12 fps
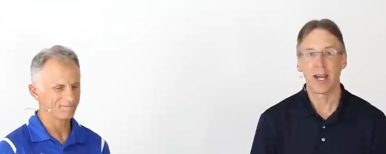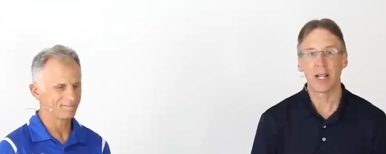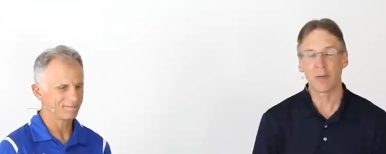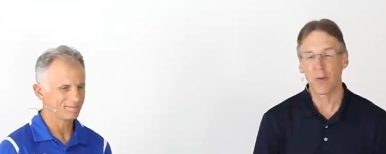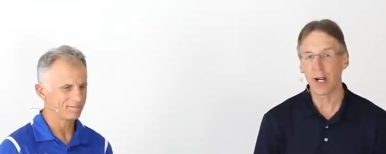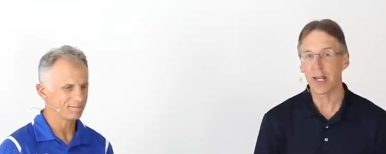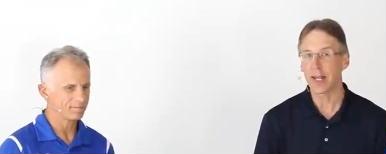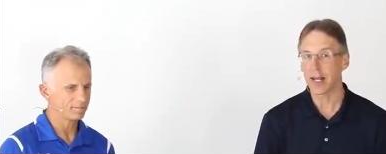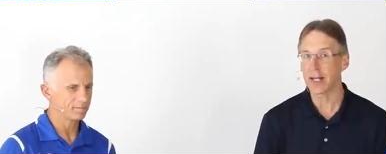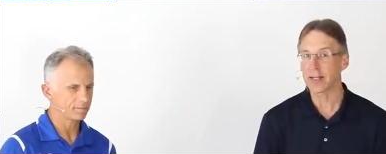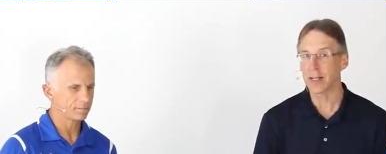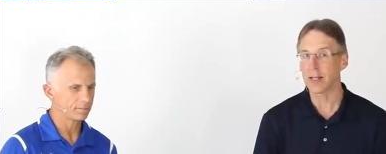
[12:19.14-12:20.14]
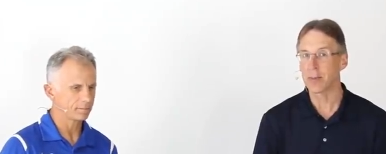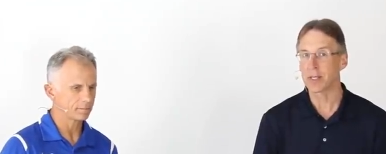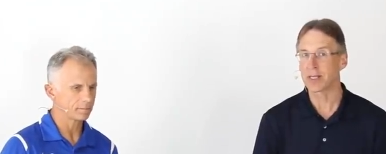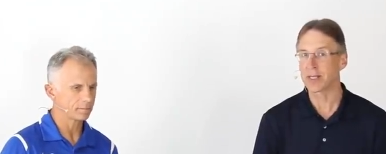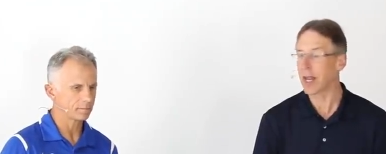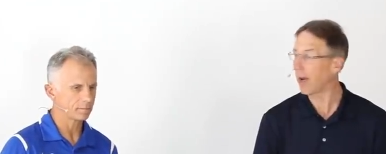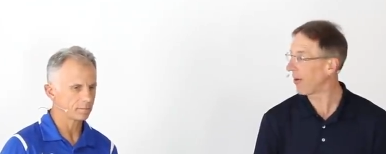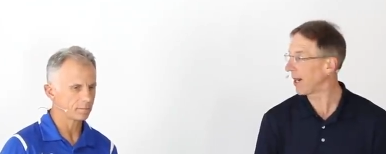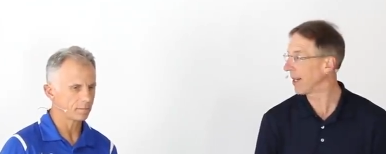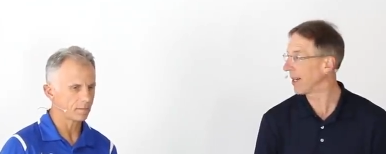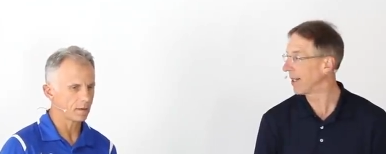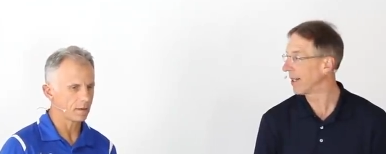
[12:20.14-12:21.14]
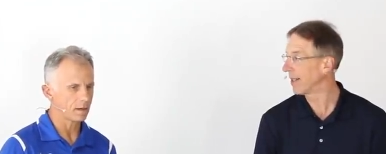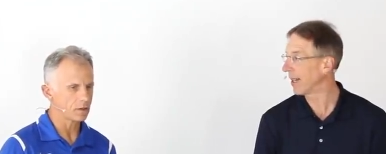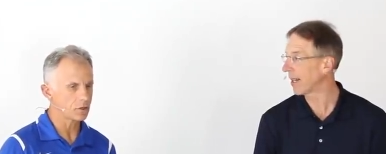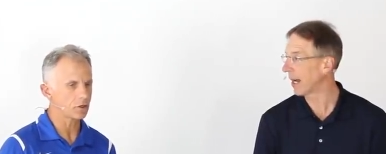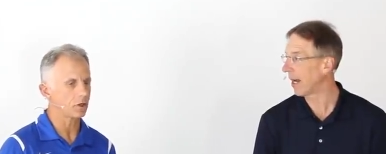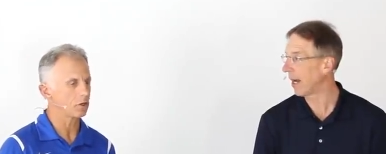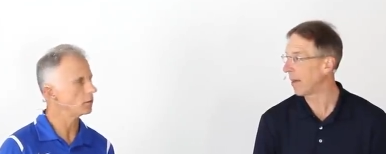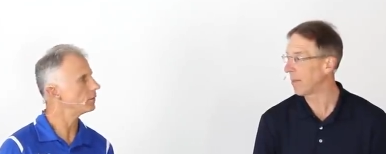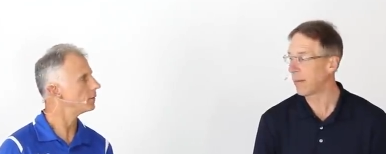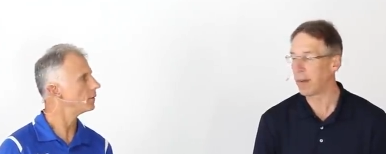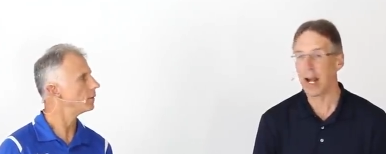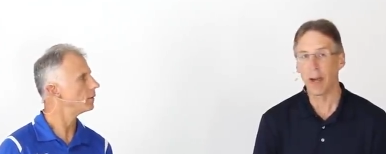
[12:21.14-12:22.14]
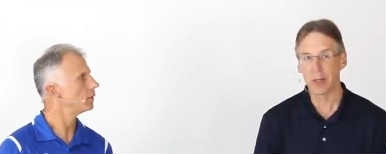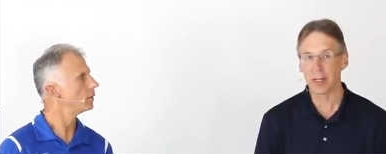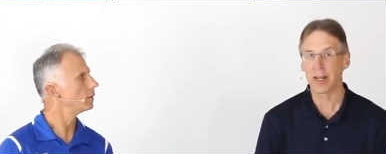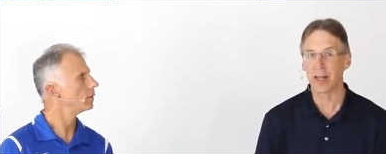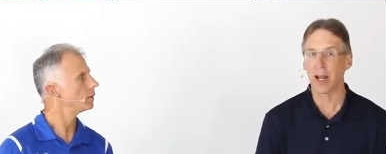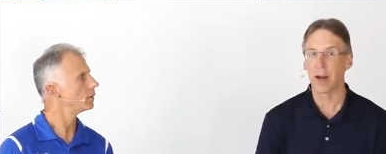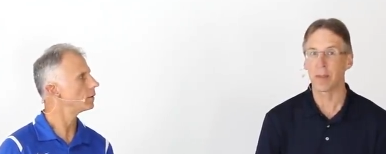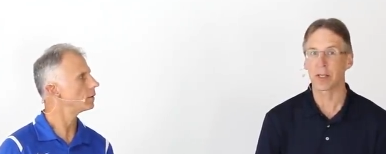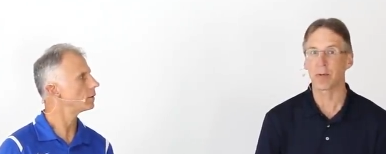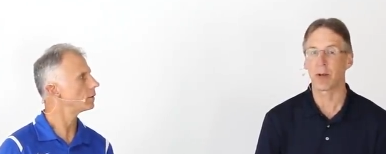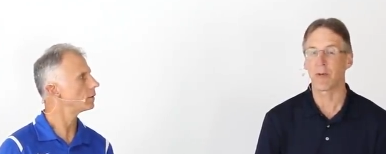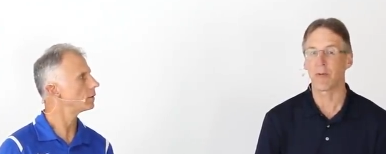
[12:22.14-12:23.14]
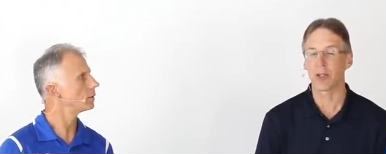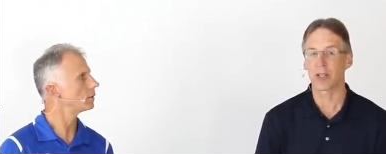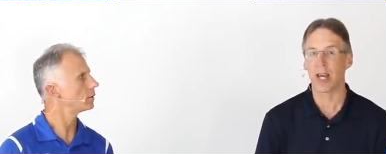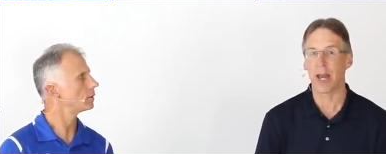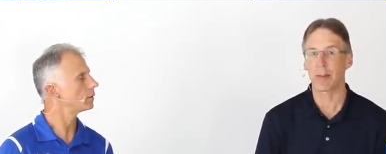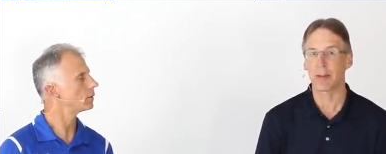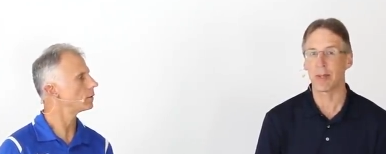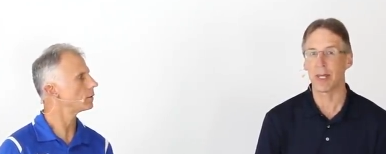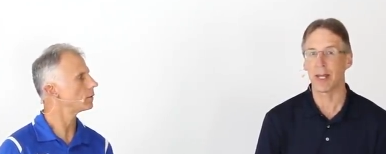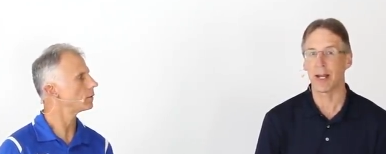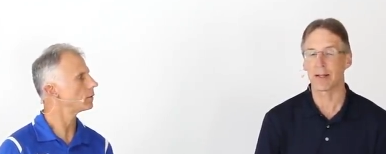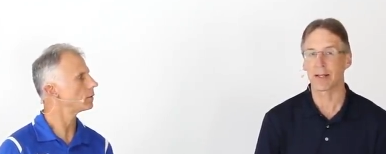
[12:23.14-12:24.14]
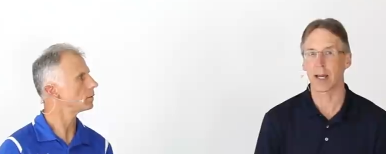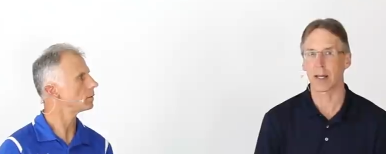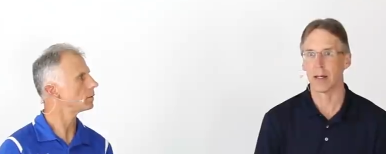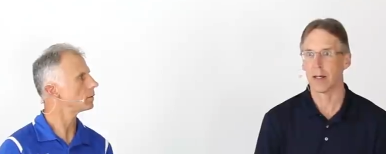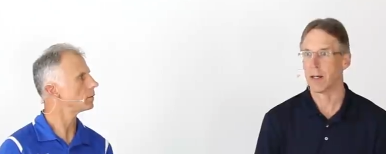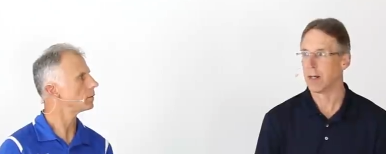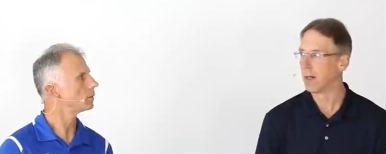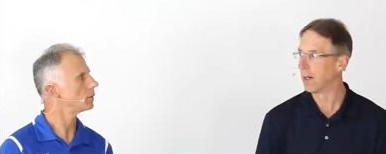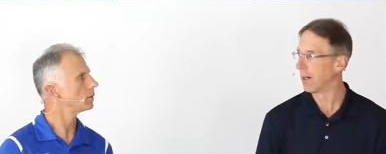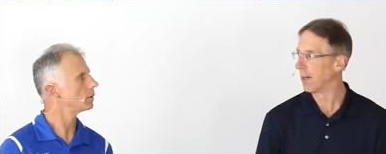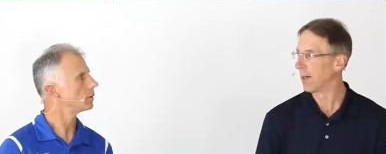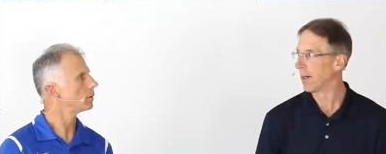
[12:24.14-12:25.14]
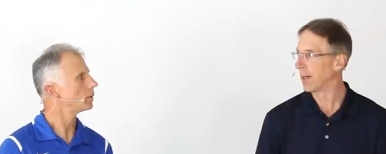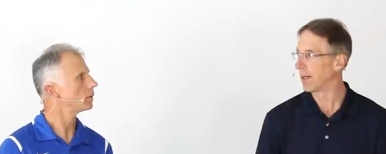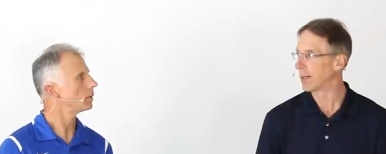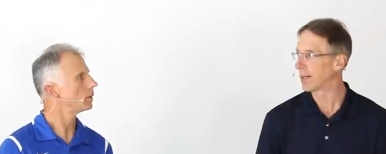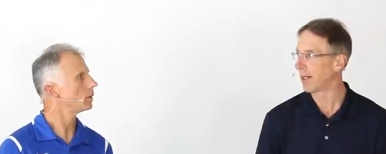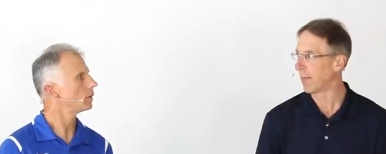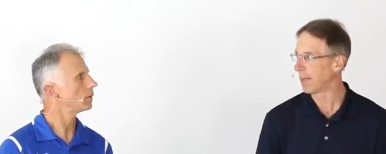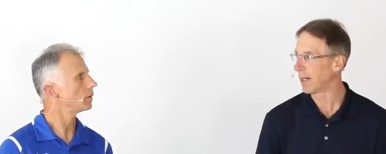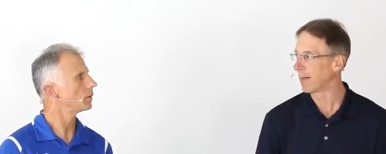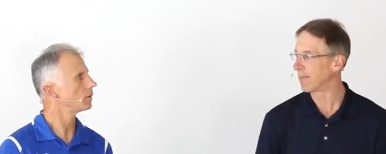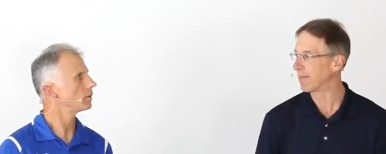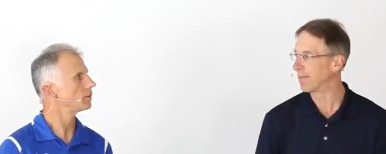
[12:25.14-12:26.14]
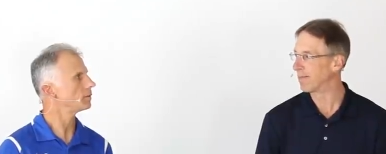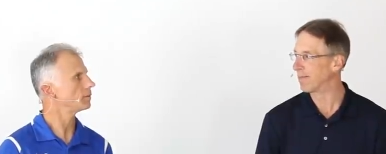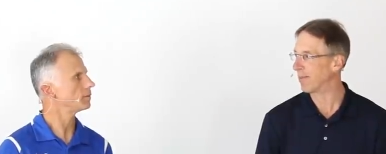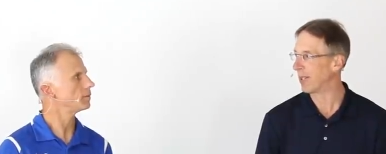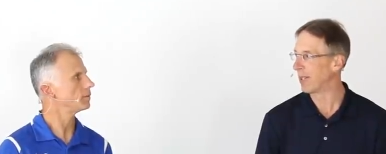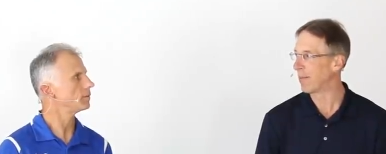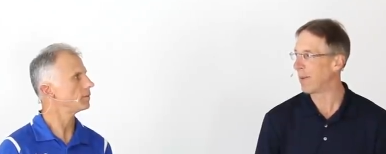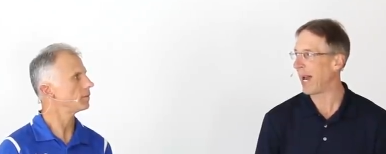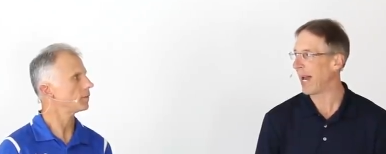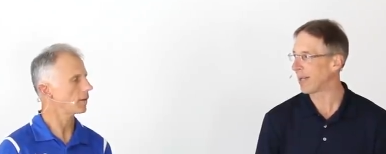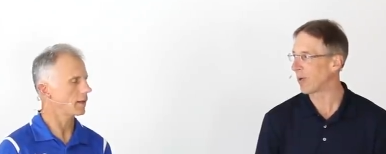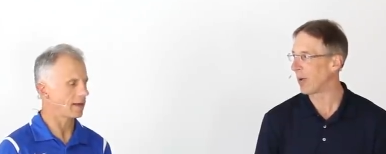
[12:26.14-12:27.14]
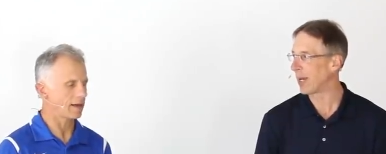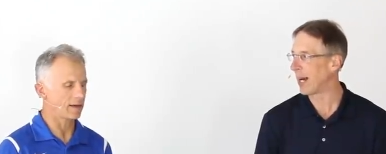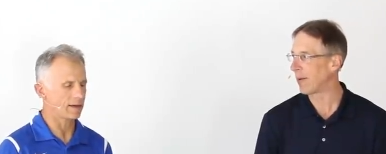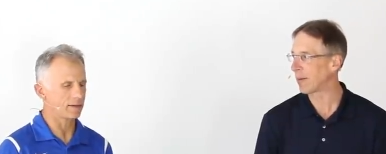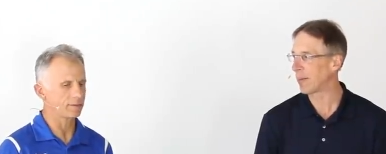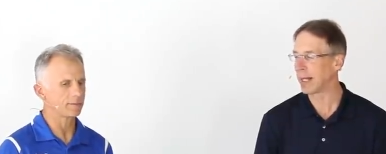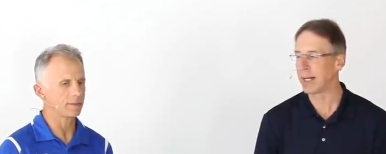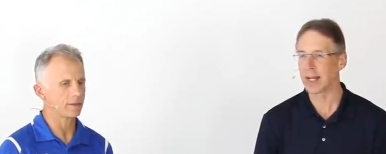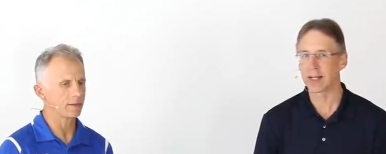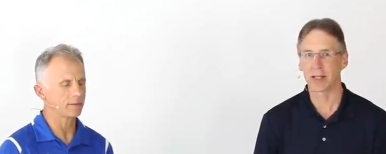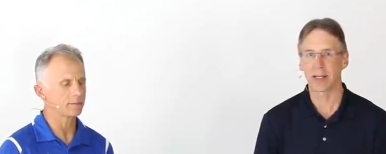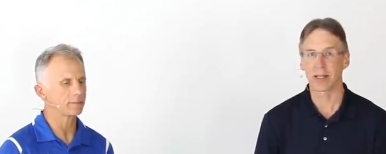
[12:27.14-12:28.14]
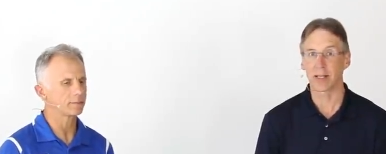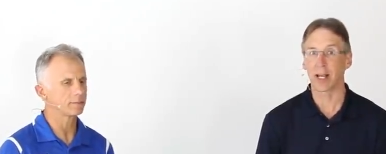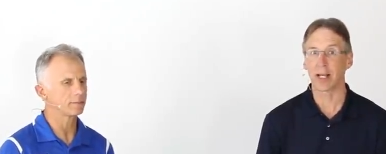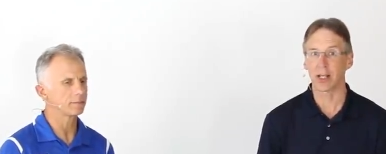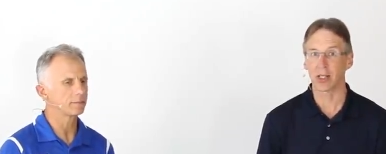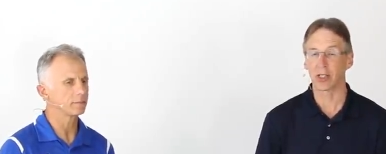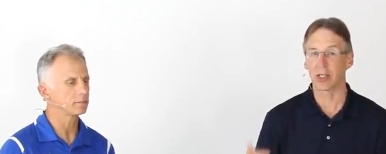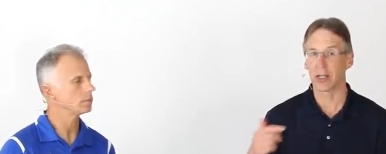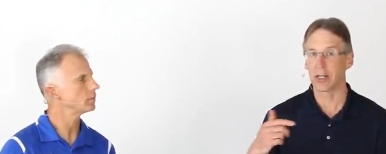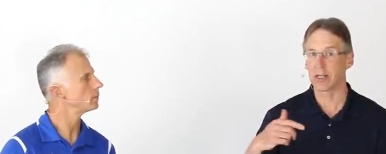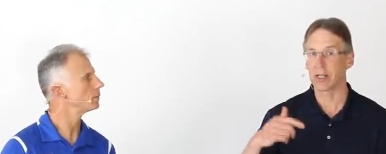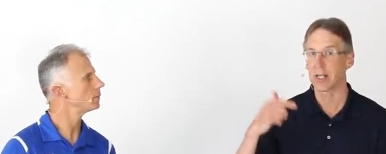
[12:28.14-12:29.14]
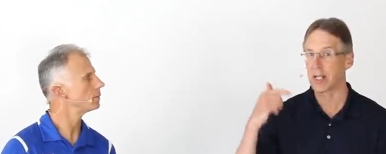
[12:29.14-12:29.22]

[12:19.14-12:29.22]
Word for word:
Speaker 1: it's funny. It is a little bit scary. Like sure. I, I, remember I was a therapist when it first happened to me. I was like, "Is something really bad going yeah, on with my neck? Because it's like a it's an